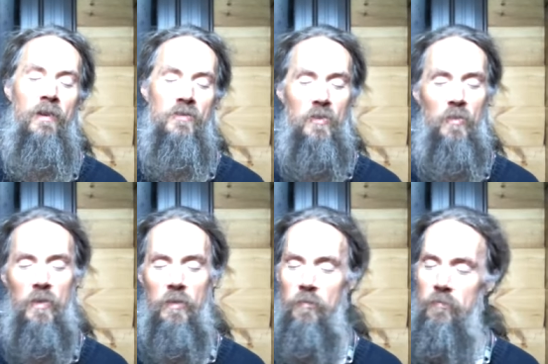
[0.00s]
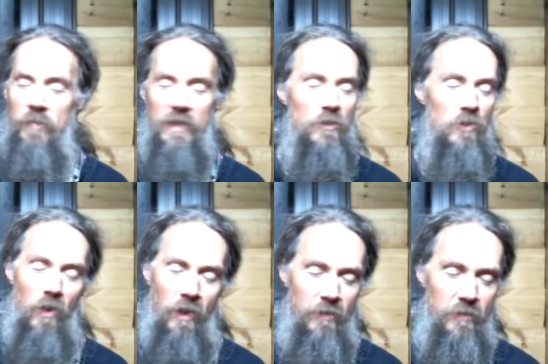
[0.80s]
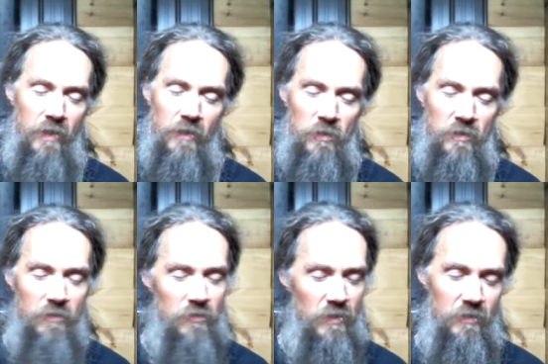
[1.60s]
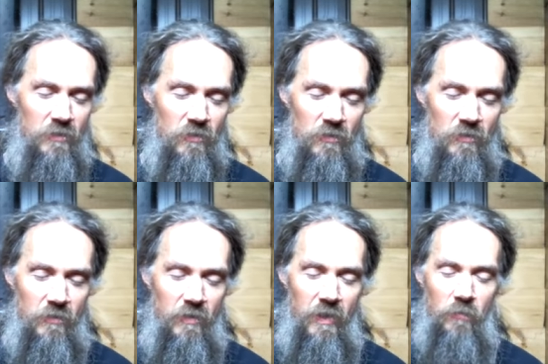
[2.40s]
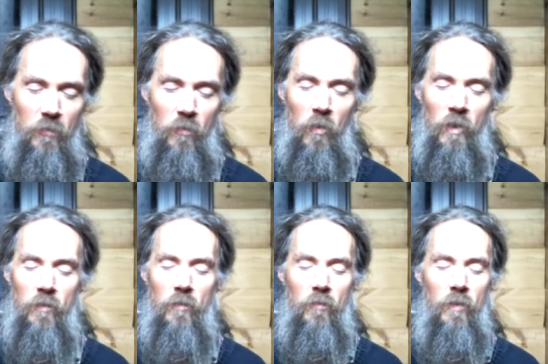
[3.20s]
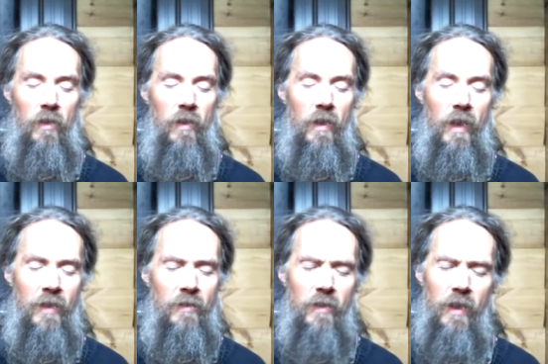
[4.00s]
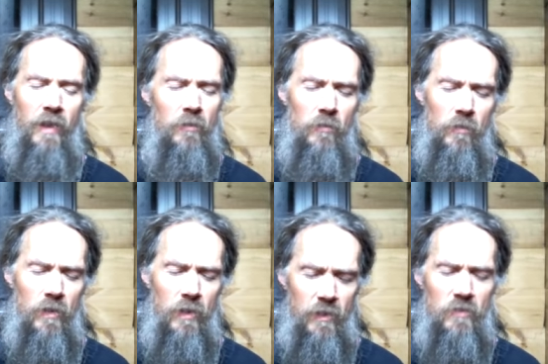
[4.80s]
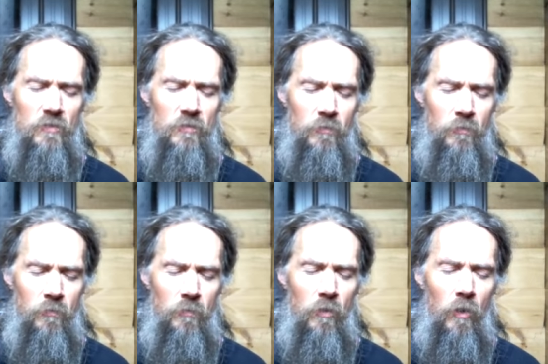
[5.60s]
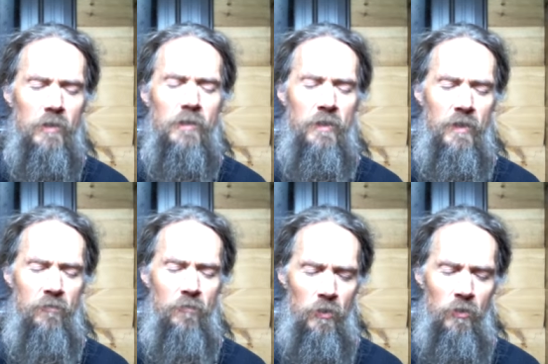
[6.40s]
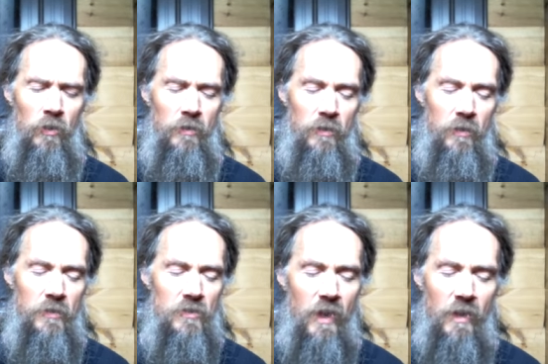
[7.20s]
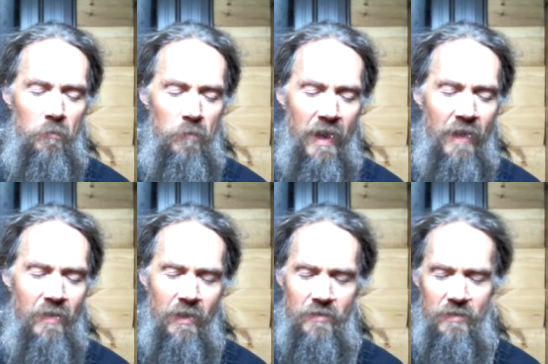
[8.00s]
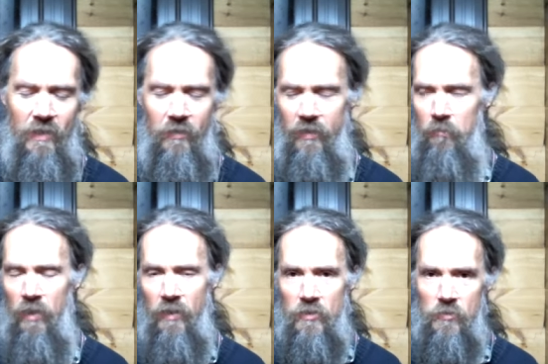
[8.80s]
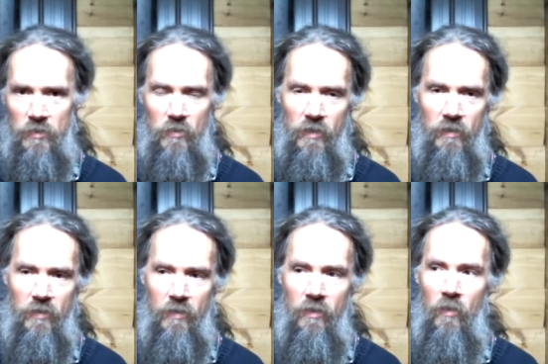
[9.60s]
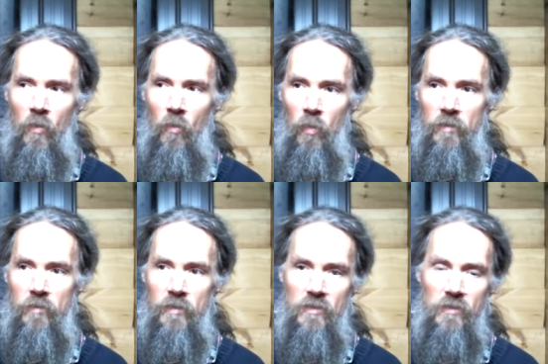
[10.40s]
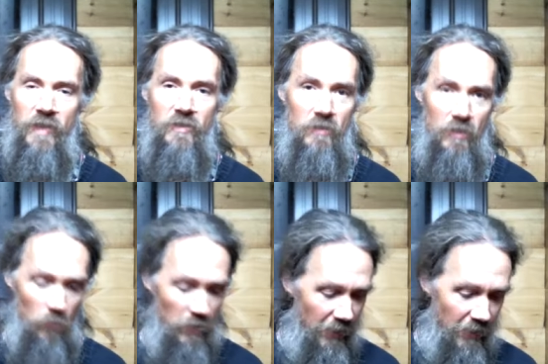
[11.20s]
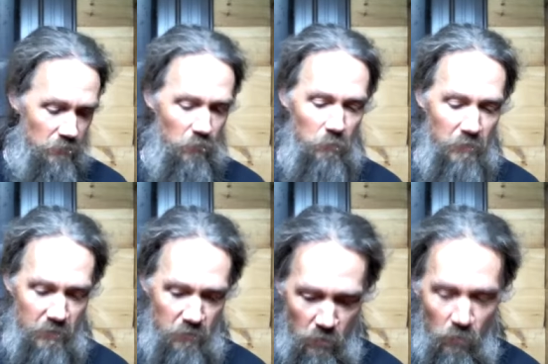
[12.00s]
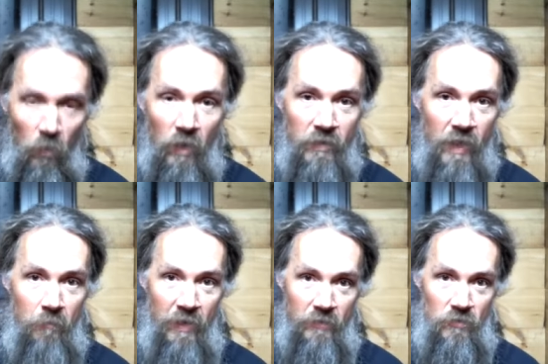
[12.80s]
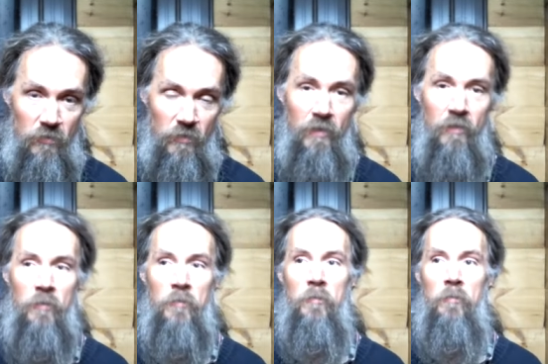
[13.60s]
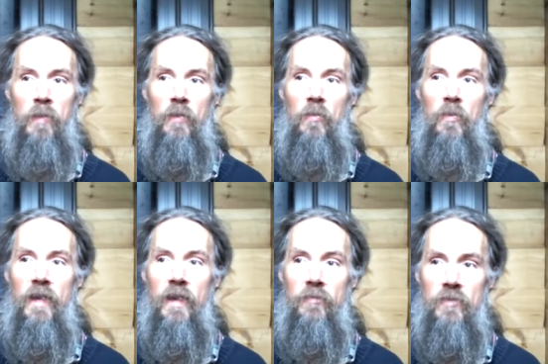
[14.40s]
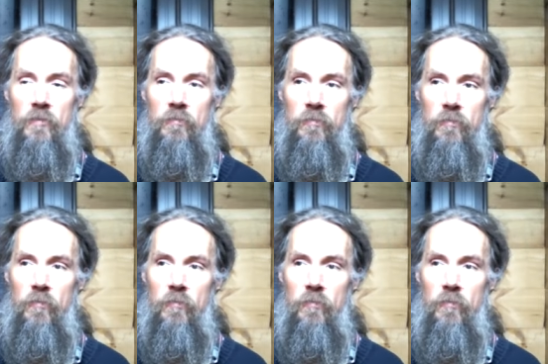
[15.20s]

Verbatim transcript: And so we're being taught. That's what this is, and we're and and and it's ultimately for good. it's not a bad thing. It's not like a punishment or anything we're it's a lesson that we asked for because we want that mastery but we have to